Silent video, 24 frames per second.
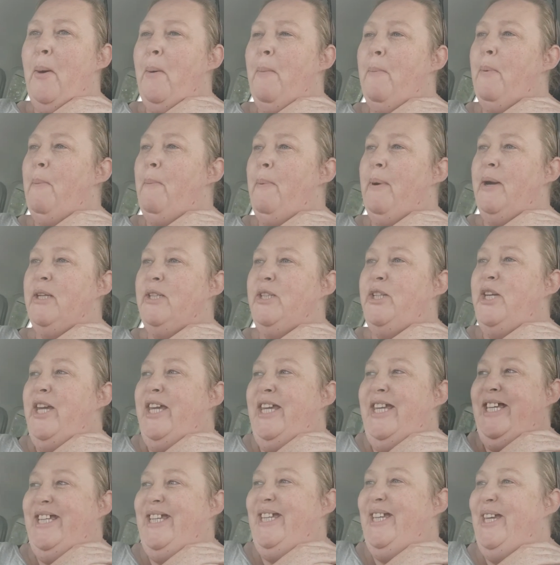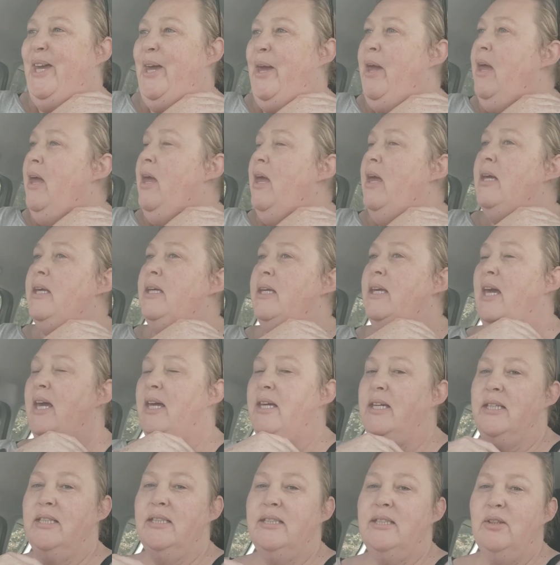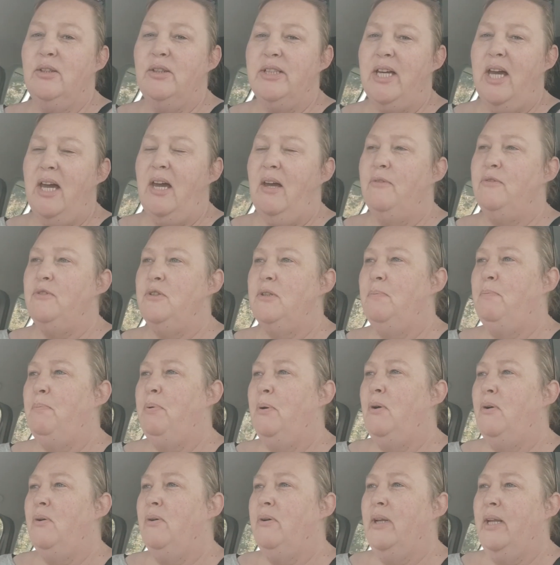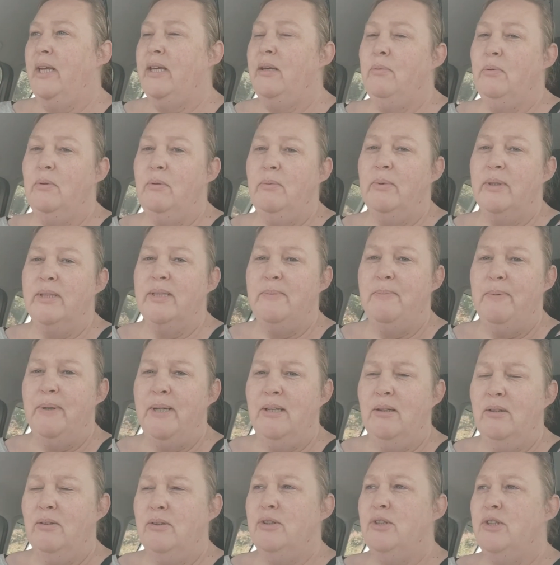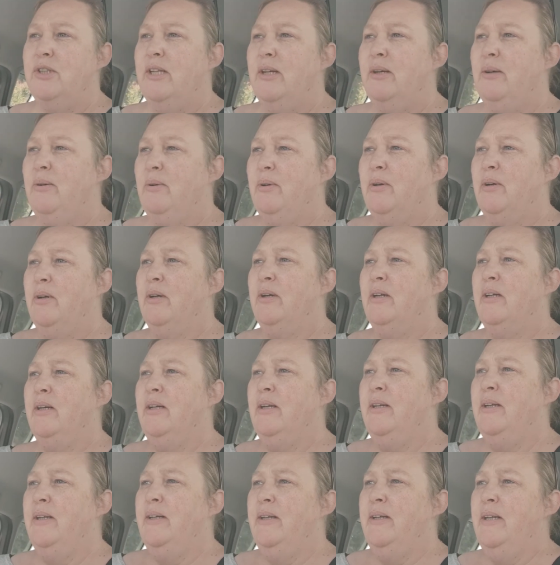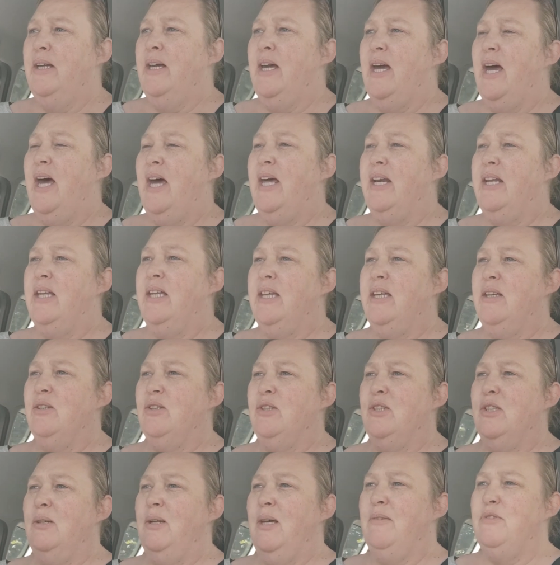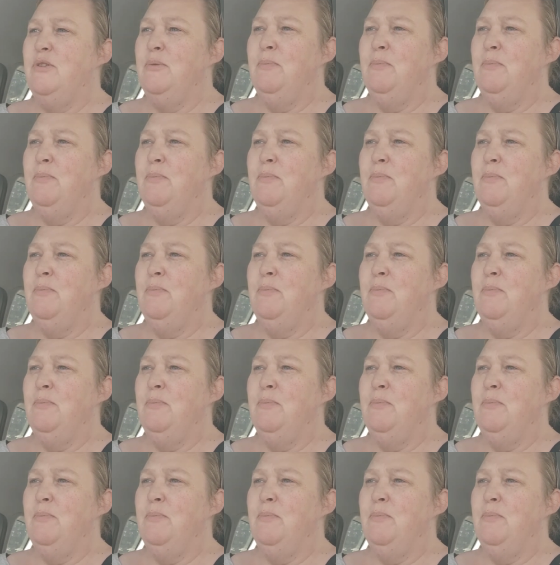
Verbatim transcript: but by yeah, you'd sort of have to pour, like you wouldn't want a big lunch now or anything because you'd have to